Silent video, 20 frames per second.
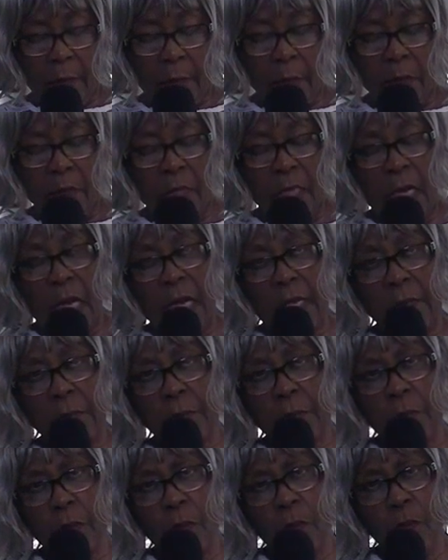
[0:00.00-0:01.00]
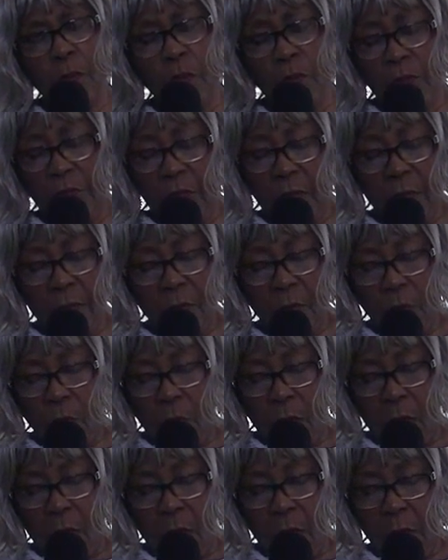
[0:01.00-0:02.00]
But God proved them
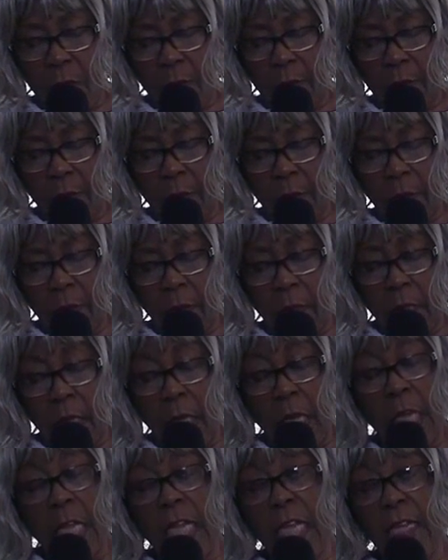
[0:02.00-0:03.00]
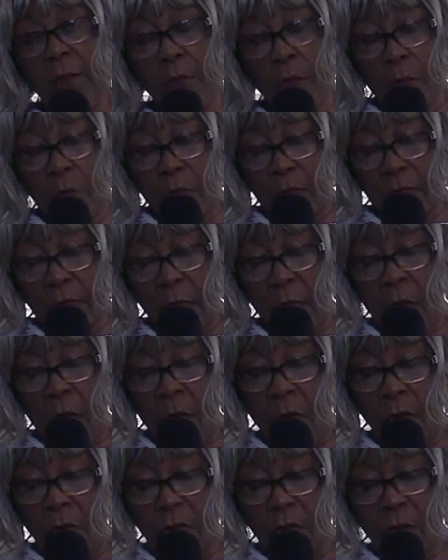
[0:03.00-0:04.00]
wrong. He was
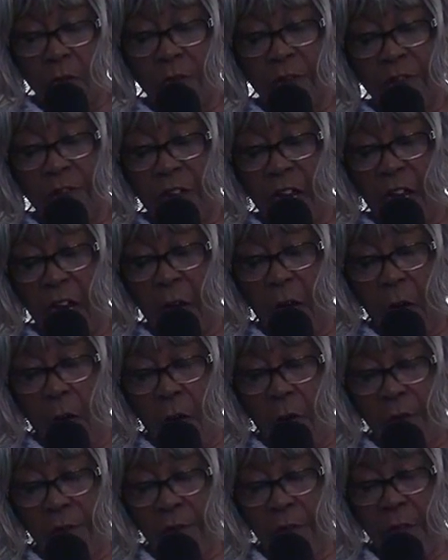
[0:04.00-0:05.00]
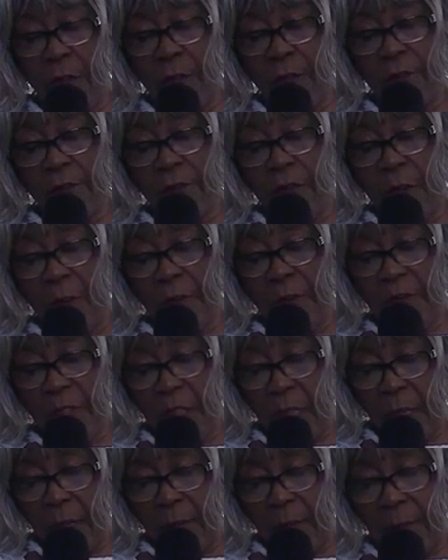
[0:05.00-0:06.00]
also far off from
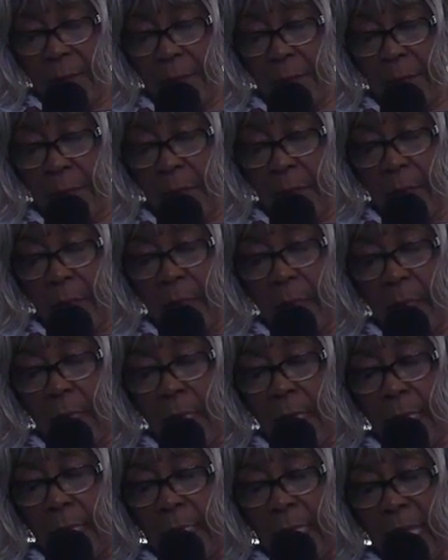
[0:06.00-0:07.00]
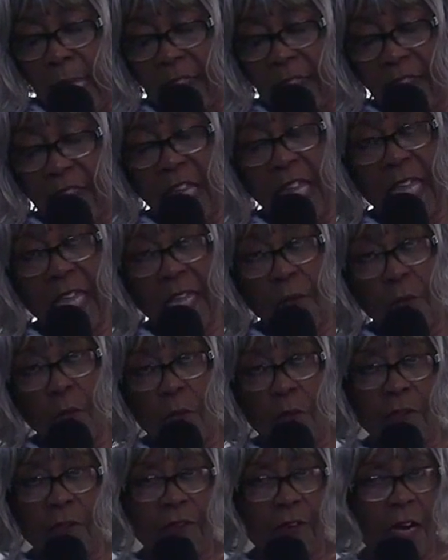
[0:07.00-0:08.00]
them, like they
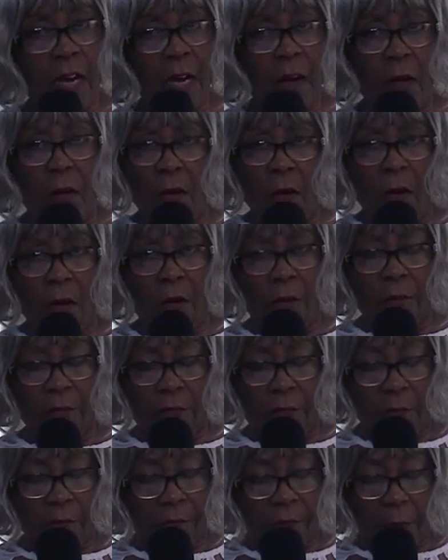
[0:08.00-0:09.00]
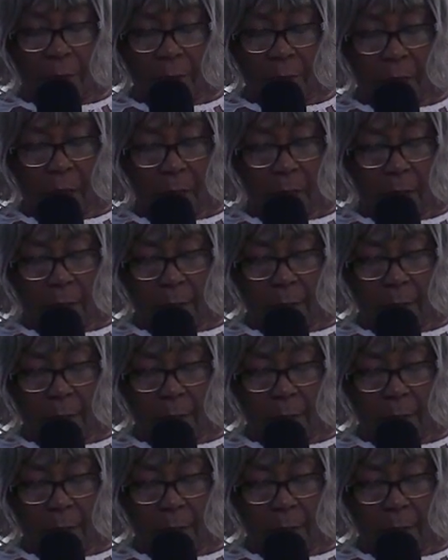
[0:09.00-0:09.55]
were far off from him.